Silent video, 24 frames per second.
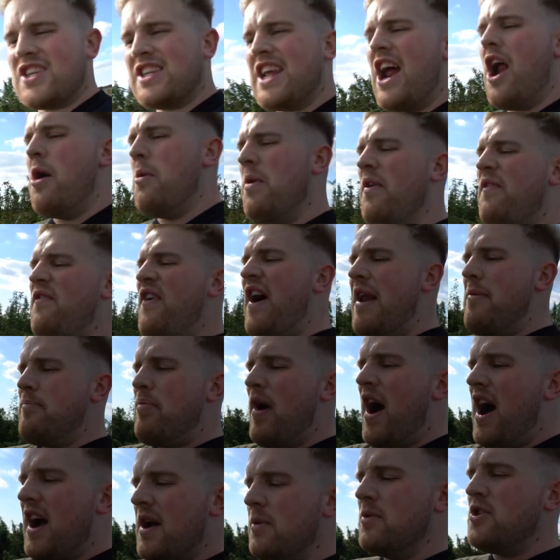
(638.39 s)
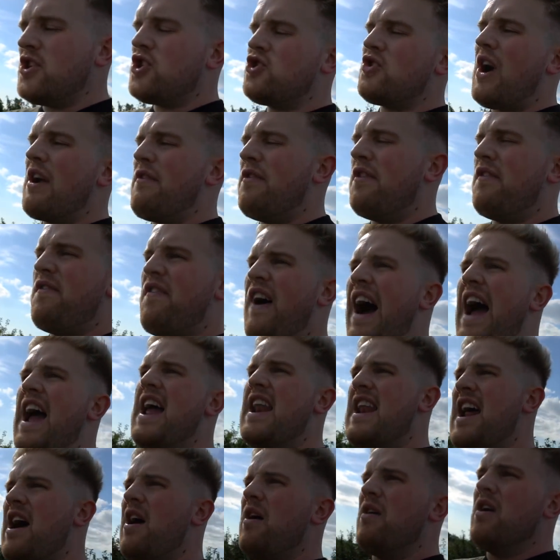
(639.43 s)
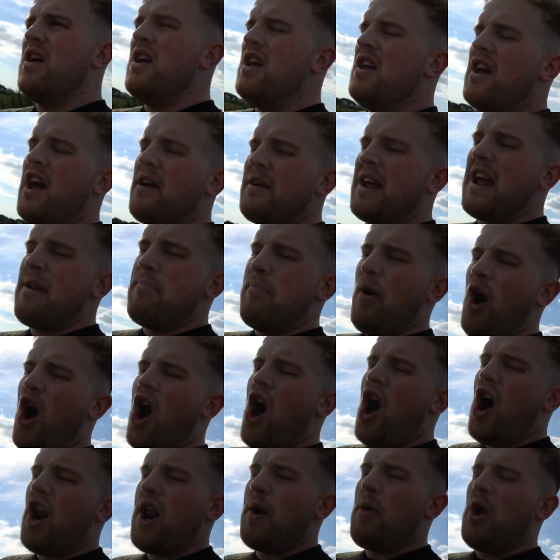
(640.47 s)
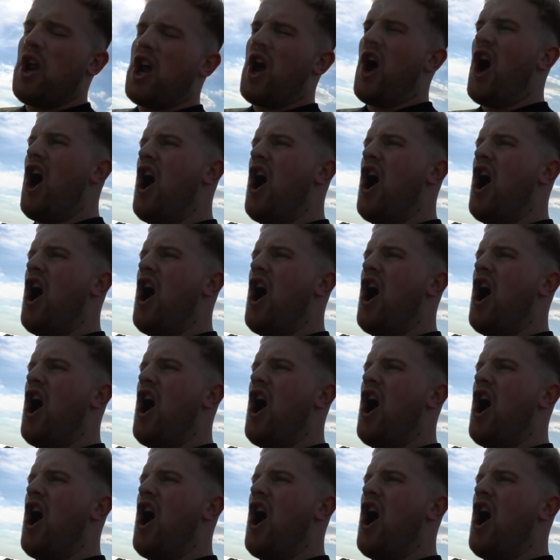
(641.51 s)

just get on with the fun part. Can we just drive for the fire now? Just... I'm getting bored. I want to go